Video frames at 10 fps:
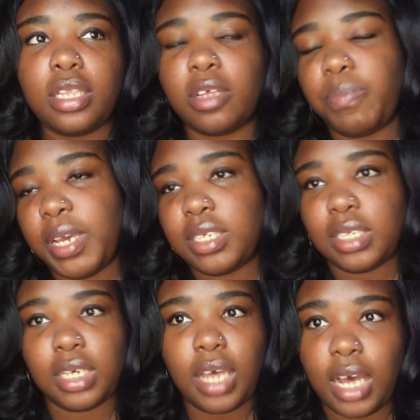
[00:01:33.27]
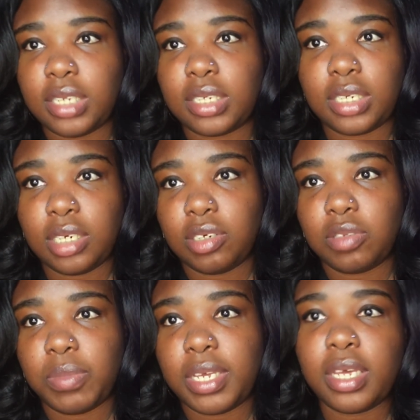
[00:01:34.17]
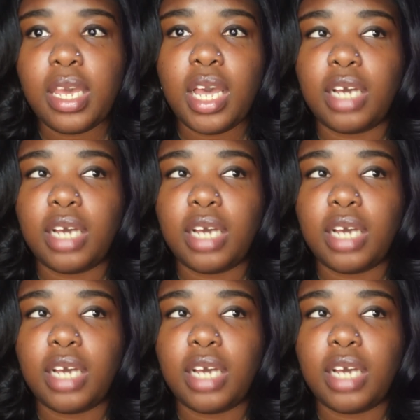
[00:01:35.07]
the pacing kind of killed me.